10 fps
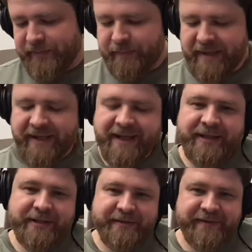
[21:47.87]
pay a
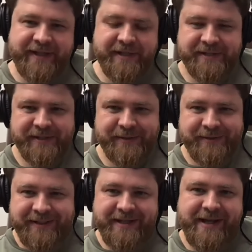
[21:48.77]
lot of attention to
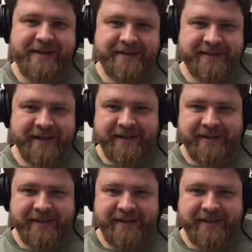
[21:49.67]
details,